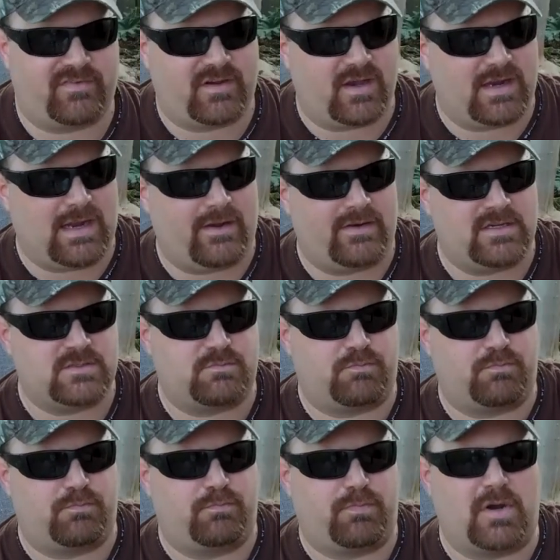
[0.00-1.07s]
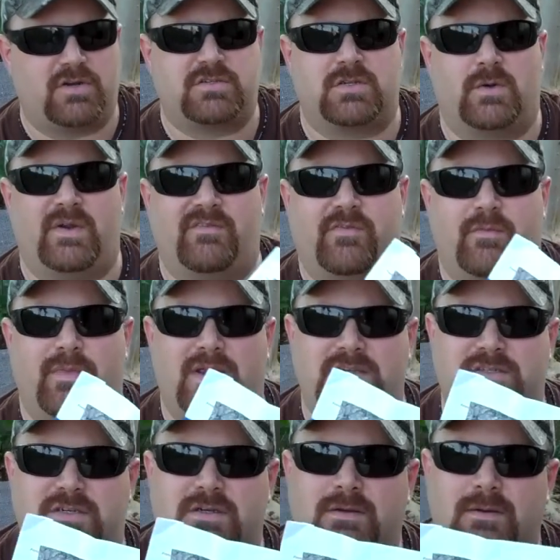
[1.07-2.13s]
I've cut out his personal
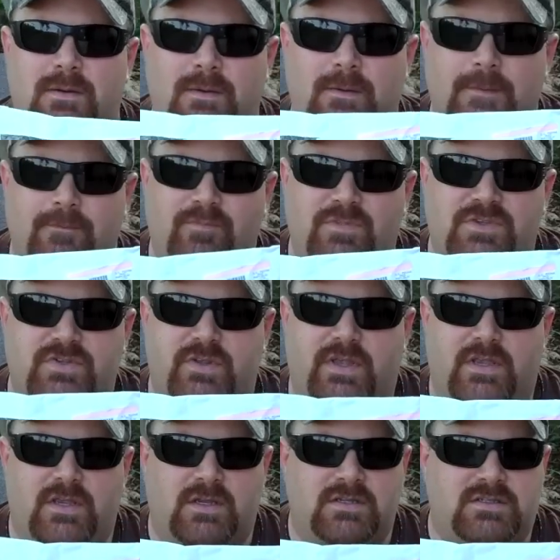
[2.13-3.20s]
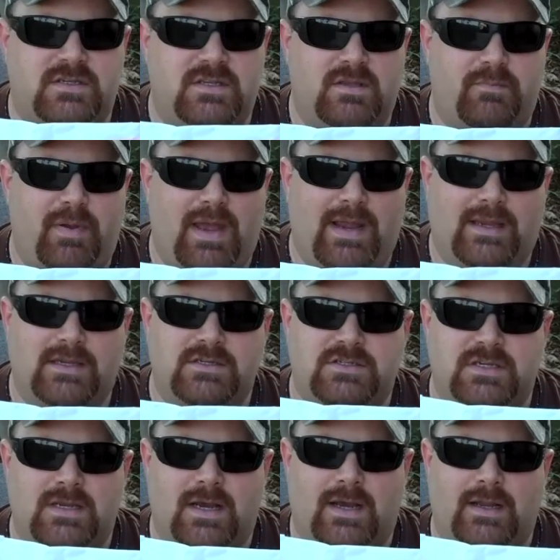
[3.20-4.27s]
information so that you can see the
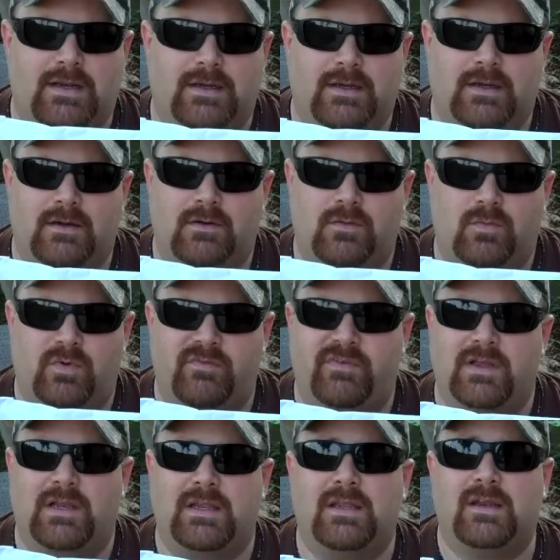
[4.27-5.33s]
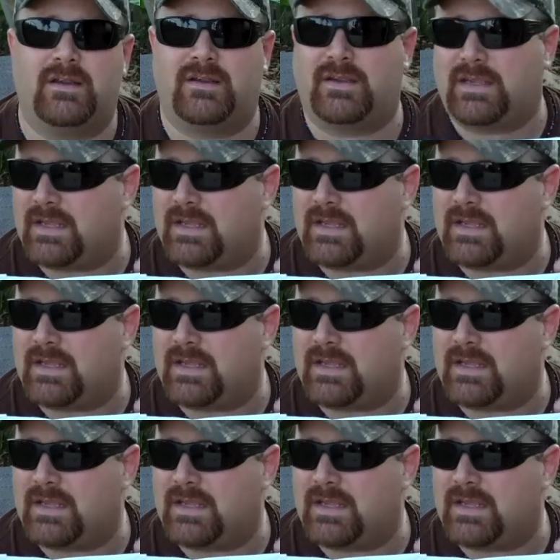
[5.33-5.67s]
package and not uh, revealing any,